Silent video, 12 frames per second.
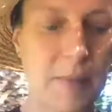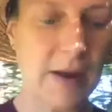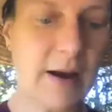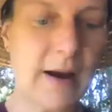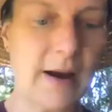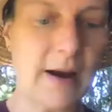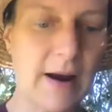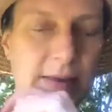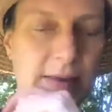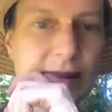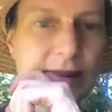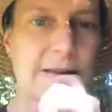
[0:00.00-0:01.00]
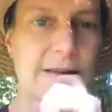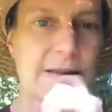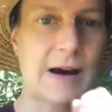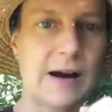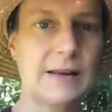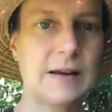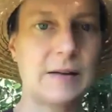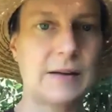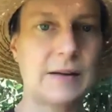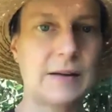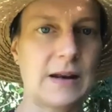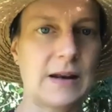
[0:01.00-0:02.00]
I think that the guide that
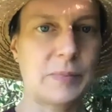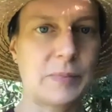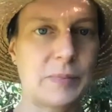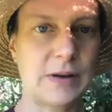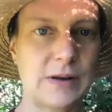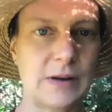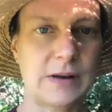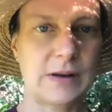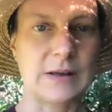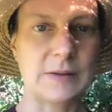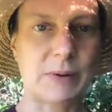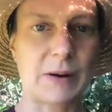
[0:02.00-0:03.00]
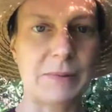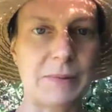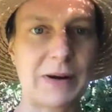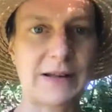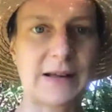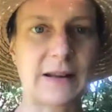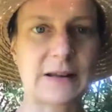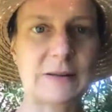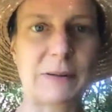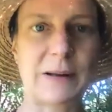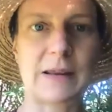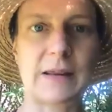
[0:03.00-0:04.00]
Anna put is probably going to say this, but
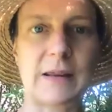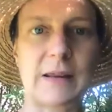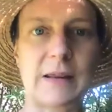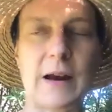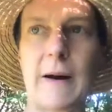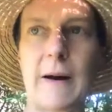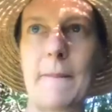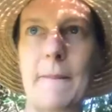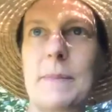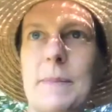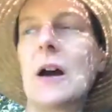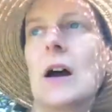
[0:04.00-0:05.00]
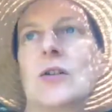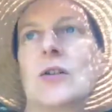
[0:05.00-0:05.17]
a